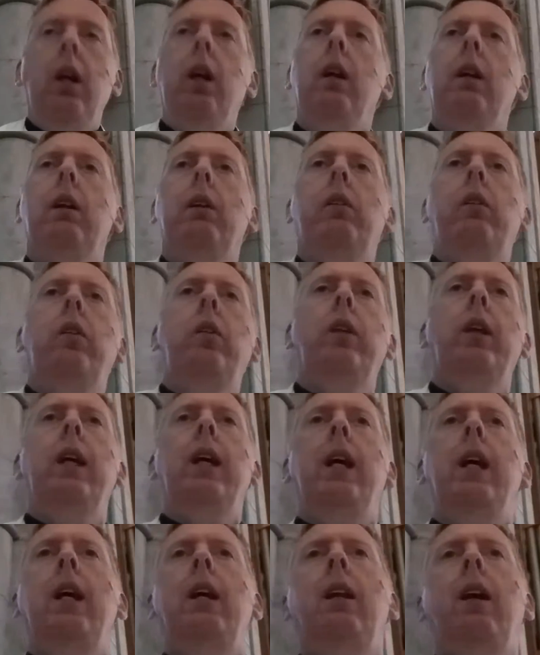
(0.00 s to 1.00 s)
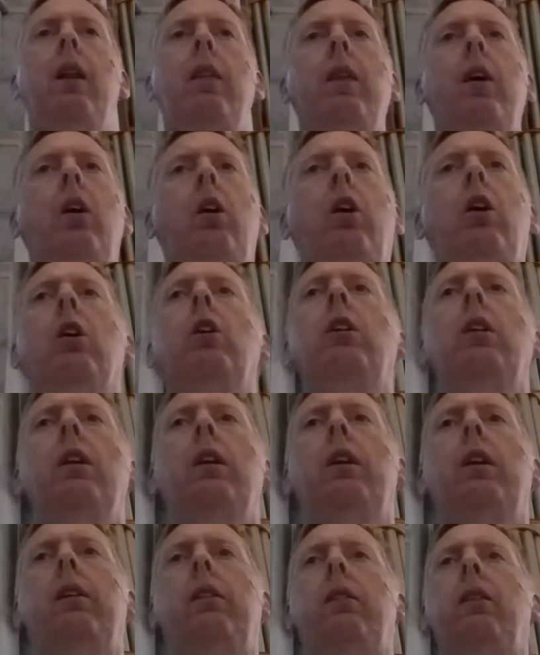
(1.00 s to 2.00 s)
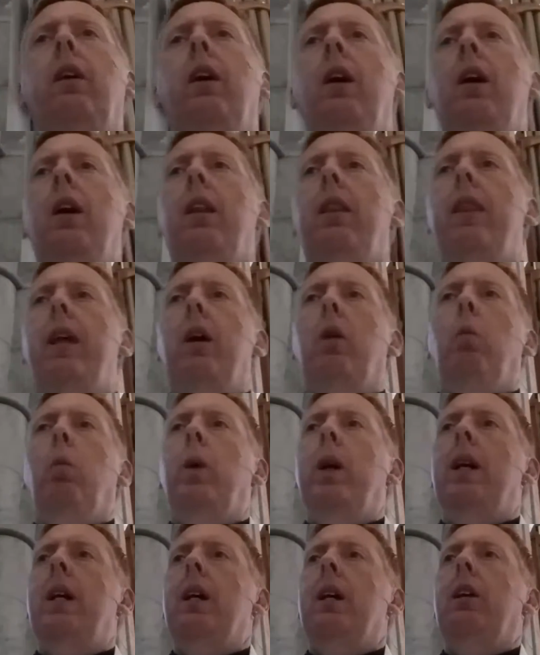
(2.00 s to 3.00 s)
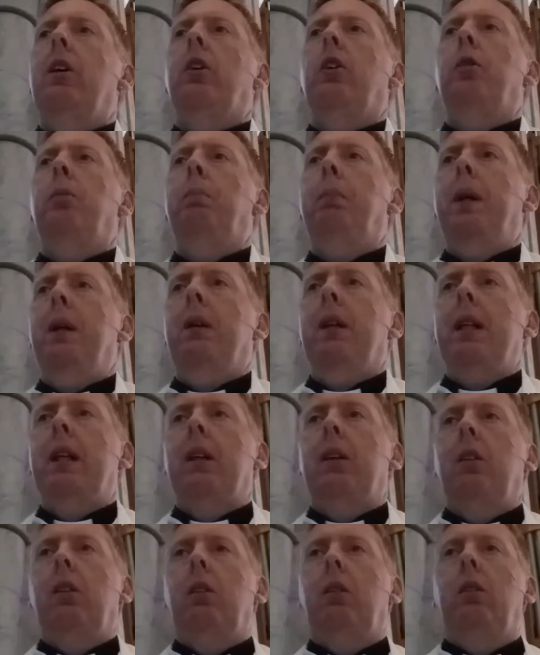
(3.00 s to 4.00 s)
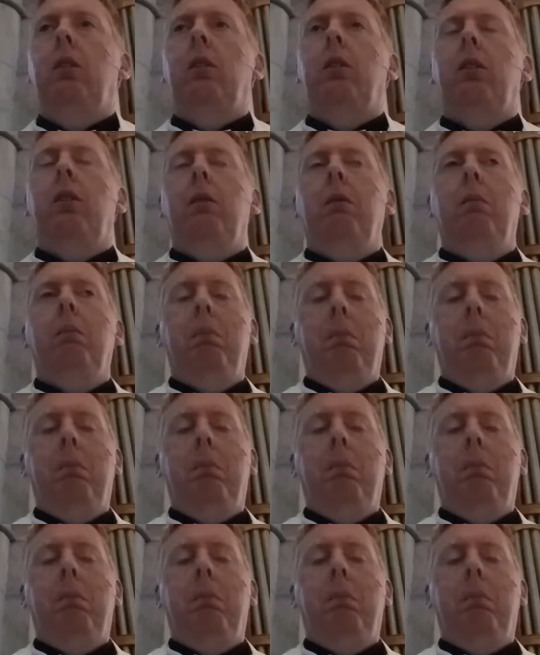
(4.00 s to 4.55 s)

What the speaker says: It is seen in the goodness that we experience.